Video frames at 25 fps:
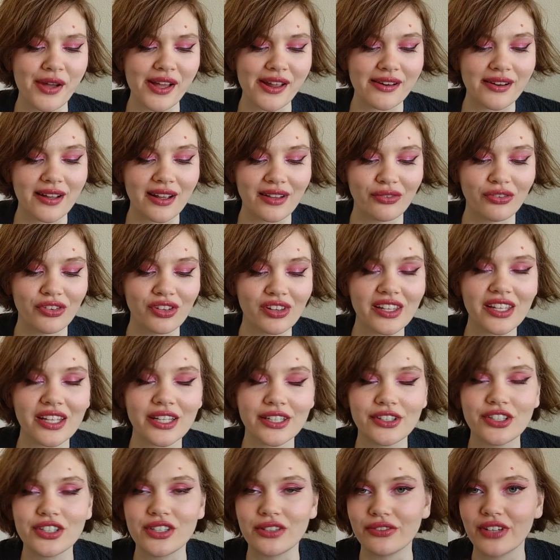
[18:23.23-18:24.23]
but I feel
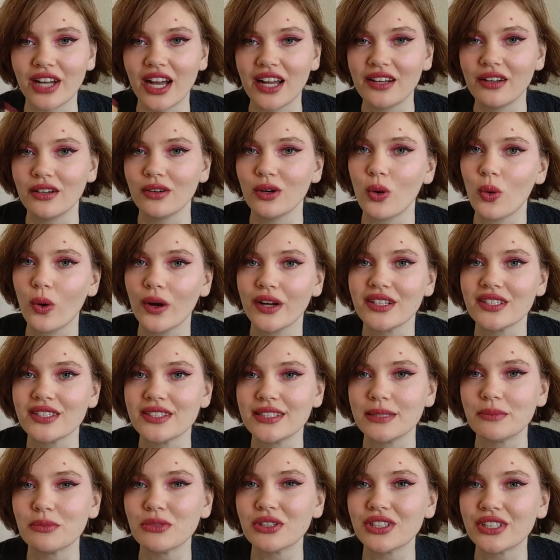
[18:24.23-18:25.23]
like I could have gotten quite
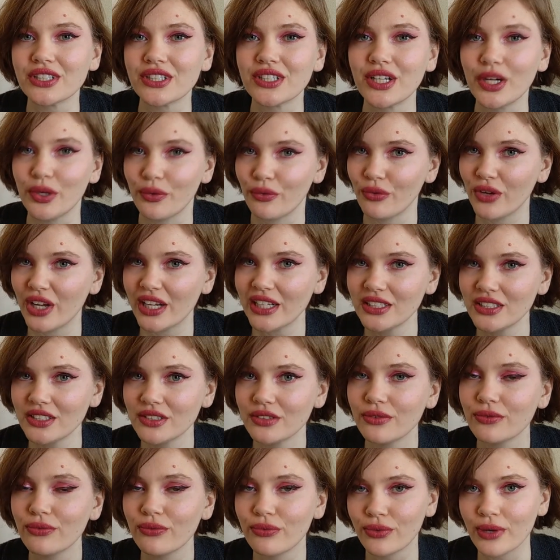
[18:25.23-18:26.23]
a similar
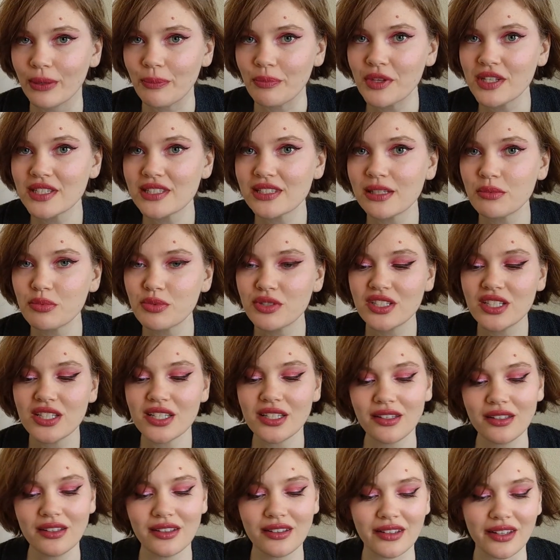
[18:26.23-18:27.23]
effect from this
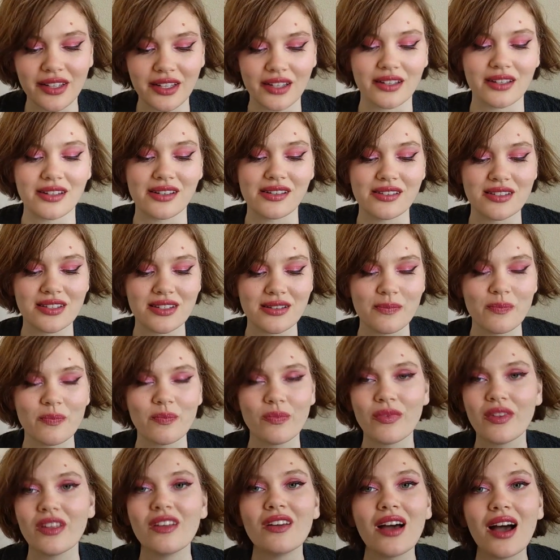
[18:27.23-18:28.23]
lipstick, and
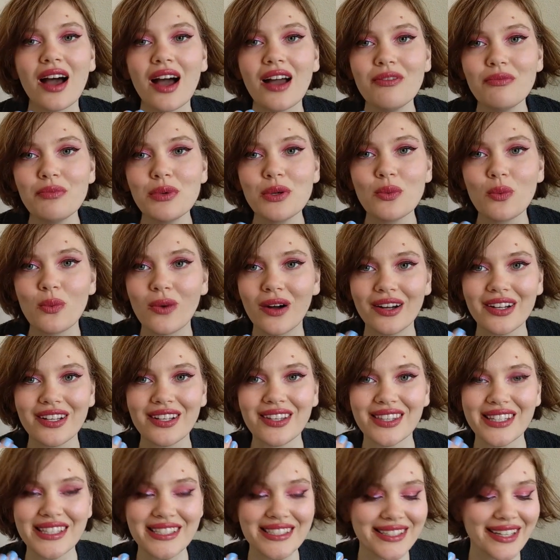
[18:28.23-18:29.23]
I've been
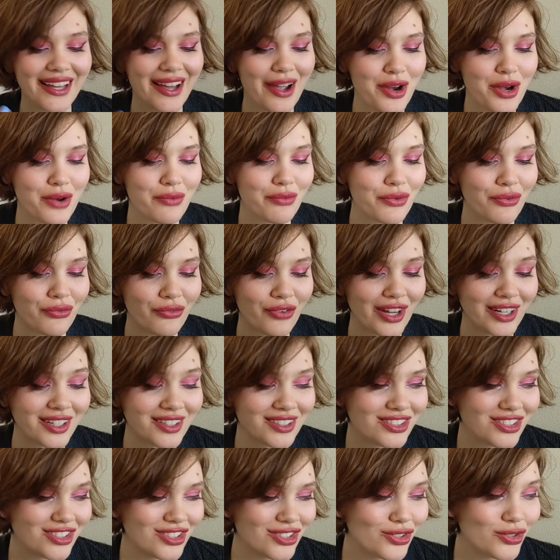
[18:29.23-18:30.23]
wanting this kind of
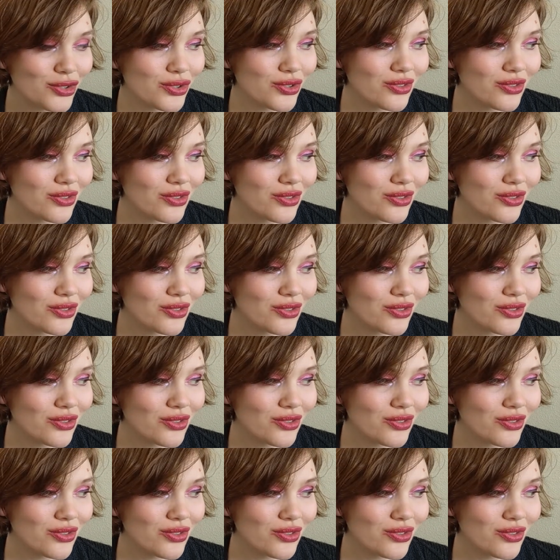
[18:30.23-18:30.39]
effect